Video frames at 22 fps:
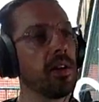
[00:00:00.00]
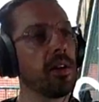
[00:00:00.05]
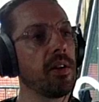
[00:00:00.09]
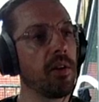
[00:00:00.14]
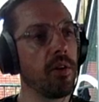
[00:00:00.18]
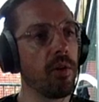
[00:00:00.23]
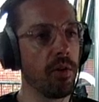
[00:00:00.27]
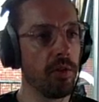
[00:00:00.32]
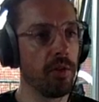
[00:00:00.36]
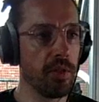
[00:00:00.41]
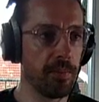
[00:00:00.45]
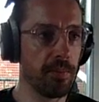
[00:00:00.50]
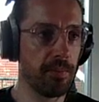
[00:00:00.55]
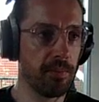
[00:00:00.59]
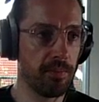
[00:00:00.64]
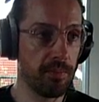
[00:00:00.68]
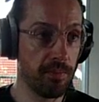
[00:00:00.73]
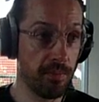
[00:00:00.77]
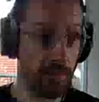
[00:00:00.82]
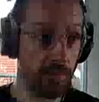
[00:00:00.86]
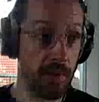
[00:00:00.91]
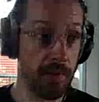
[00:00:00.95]
on the
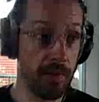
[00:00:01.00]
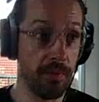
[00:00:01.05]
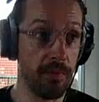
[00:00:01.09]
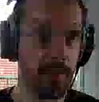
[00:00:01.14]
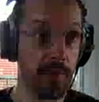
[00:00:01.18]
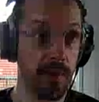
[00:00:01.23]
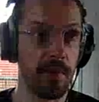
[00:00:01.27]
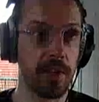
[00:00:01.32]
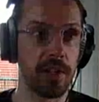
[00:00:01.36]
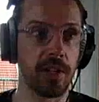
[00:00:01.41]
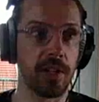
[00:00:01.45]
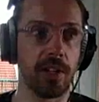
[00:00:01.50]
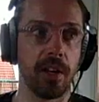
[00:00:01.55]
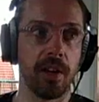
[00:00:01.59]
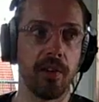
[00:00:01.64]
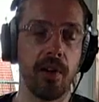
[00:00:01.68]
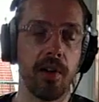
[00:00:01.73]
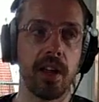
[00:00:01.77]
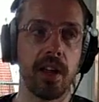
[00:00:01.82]
original array,